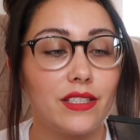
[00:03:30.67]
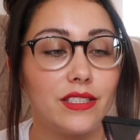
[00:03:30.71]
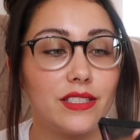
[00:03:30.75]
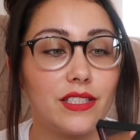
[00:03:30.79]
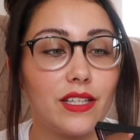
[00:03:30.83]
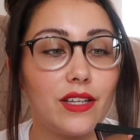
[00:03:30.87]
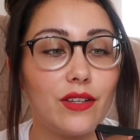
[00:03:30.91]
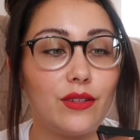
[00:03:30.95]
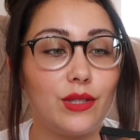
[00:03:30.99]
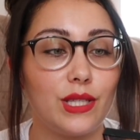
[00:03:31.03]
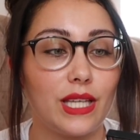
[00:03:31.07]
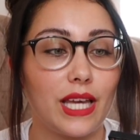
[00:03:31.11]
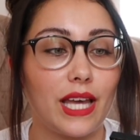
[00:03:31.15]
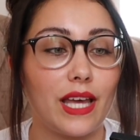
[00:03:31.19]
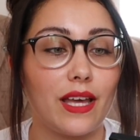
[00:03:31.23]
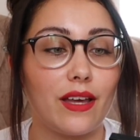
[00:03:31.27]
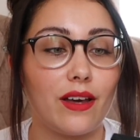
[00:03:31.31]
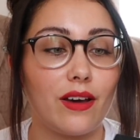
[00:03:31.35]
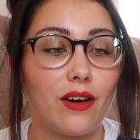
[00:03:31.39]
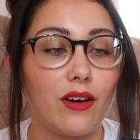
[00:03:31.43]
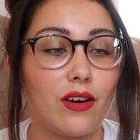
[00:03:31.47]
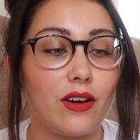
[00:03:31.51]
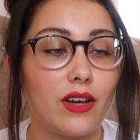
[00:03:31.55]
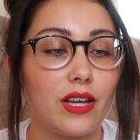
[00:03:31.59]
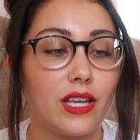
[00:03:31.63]
So
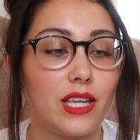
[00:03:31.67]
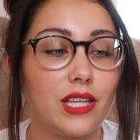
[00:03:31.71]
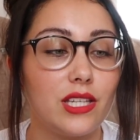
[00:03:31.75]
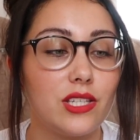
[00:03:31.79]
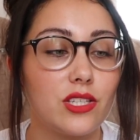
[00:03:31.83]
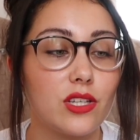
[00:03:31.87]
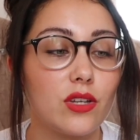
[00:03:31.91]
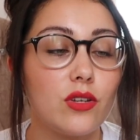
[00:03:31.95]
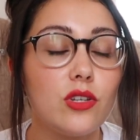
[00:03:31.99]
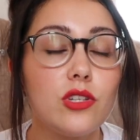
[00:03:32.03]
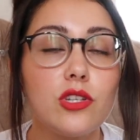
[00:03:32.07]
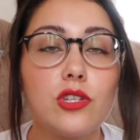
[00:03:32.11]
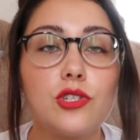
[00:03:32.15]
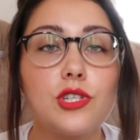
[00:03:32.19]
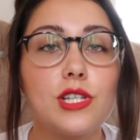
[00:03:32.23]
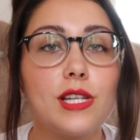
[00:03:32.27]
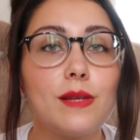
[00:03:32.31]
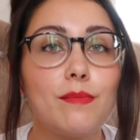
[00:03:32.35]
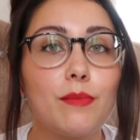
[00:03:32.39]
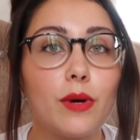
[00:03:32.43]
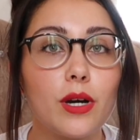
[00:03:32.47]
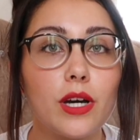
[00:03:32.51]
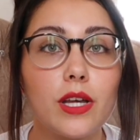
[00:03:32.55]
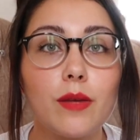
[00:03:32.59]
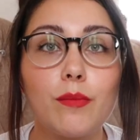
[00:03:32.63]
yeah, I don't
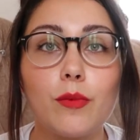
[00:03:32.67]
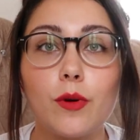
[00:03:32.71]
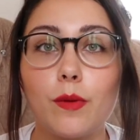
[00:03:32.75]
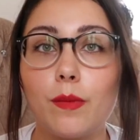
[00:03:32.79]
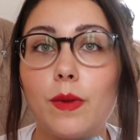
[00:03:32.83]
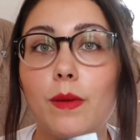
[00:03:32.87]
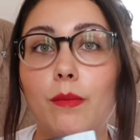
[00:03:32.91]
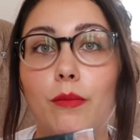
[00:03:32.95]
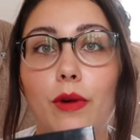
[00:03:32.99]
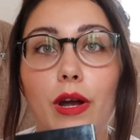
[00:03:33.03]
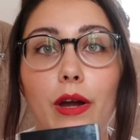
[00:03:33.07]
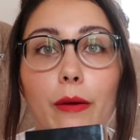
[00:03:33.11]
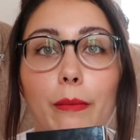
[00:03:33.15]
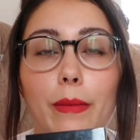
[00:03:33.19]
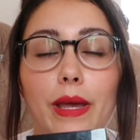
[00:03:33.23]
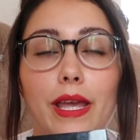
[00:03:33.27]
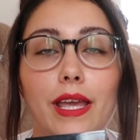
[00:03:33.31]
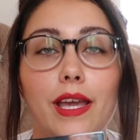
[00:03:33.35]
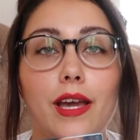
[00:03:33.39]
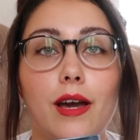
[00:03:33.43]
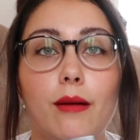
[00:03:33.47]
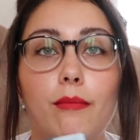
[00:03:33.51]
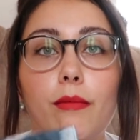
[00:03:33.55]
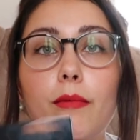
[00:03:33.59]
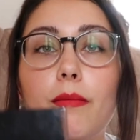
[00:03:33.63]
usually buy Bobbi Brown
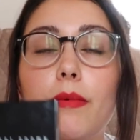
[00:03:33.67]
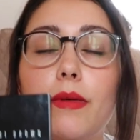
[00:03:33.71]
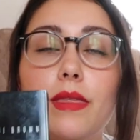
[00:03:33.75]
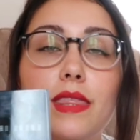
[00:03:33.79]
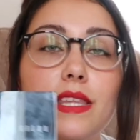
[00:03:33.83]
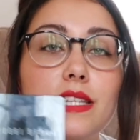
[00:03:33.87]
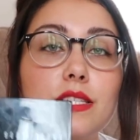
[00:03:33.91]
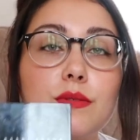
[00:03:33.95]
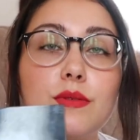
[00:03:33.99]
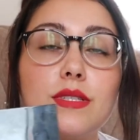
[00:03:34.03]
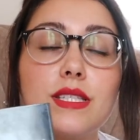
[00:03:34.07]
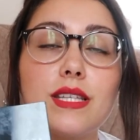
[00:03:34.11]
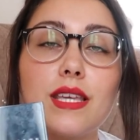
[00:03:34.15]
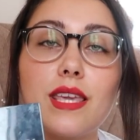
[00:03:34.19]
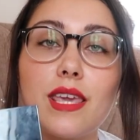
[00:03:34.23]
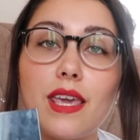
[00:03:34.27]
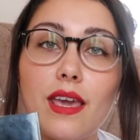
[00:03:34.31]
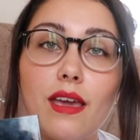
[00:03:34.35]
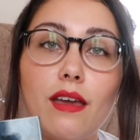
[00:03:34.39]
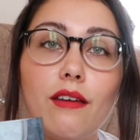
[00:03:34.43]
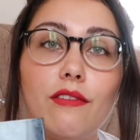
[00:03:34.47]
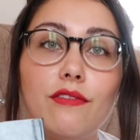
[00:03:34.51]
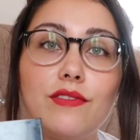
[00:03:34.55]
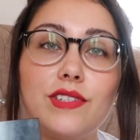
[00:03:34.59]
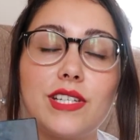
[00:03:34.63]
makeup, but this was a
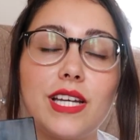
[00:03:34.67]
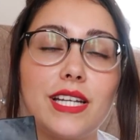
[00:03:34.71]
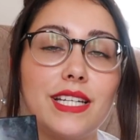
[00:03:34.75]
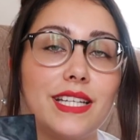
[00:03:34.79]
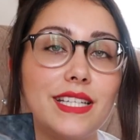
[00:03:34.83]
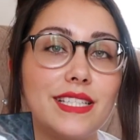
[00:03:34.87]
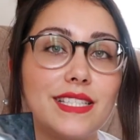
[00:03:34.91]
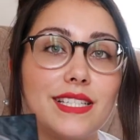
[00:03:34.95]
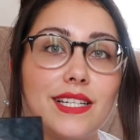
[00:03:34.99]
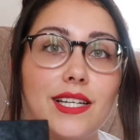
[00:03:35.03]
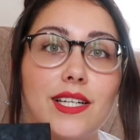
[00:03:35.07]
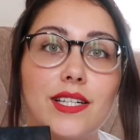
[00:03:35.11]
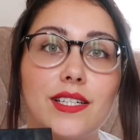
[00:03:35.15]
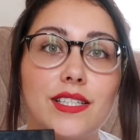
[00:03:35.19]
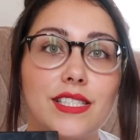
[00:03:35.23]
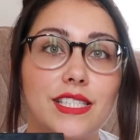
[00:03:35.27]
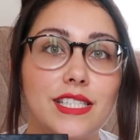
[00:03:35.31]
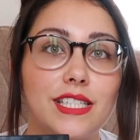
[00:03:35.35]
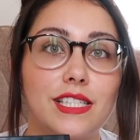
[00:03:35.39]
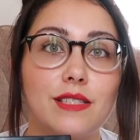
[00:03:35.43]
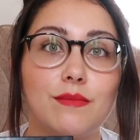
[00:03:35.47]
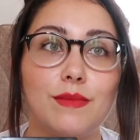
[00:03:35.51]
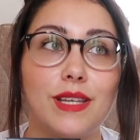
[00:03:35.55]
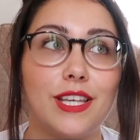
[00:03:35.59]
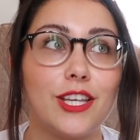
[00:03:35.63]
gift and it has
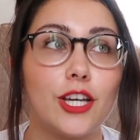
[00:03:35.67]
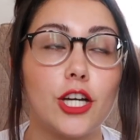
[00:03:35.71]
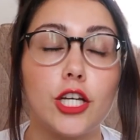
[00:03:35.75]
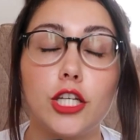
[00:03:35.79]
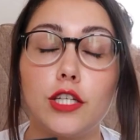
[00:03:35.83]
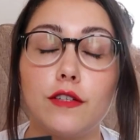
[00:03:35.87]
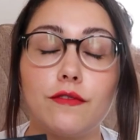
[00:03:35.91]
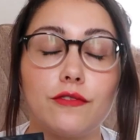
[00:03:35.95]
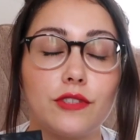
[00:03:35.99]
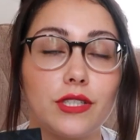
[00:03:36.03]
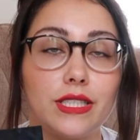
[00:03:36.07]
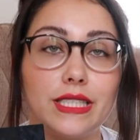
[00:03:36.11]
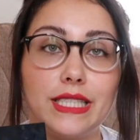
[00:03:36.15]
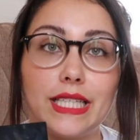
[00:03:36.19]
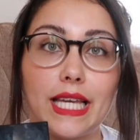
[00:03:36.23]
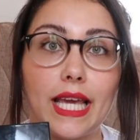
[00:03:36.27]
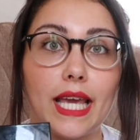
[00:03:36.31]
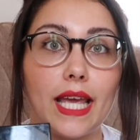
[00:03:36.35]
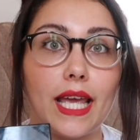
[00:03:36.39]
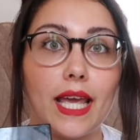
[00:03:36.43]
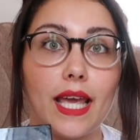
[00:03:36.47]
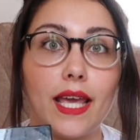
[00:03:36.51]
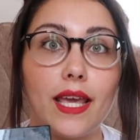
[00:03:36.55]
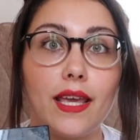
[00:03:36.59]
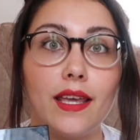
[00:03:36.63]
lasted me over a
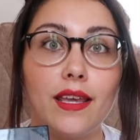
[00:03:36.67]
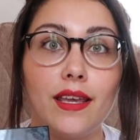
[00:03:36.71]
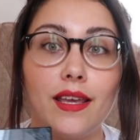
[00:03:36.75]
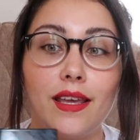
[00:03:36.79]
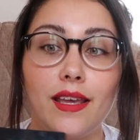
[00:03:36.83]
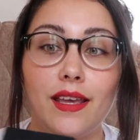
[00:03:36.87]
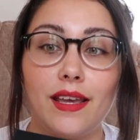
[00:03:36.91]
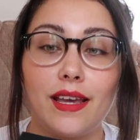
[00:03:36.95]
year.